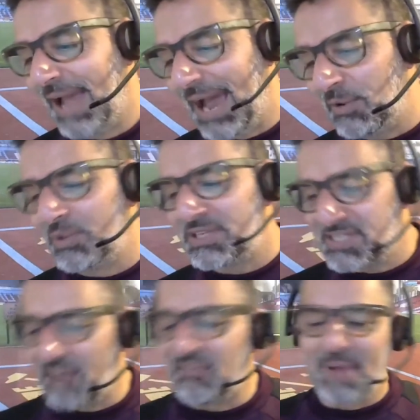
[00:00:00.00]
And all
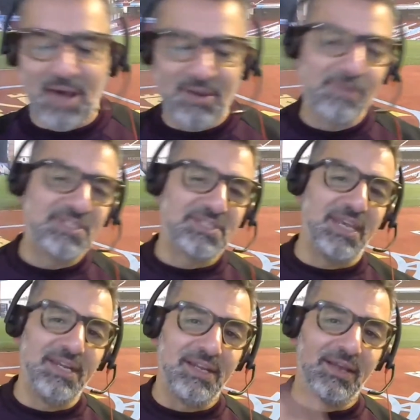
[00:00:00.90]
this stuff about he was
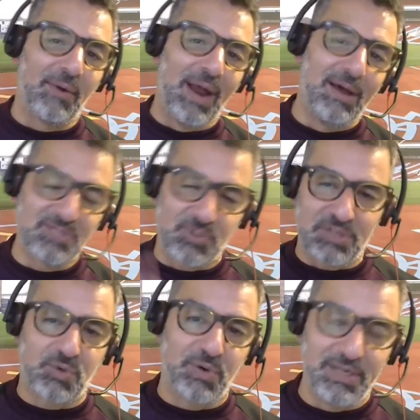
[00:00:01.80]
seen at the grounds,
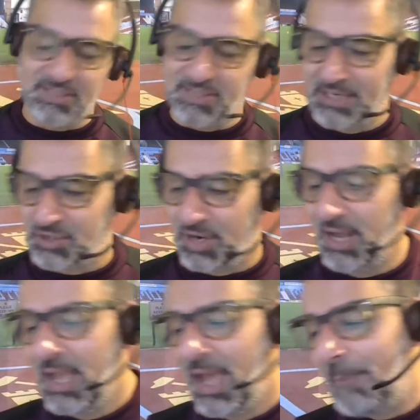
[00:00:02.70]
Rush Green, etc.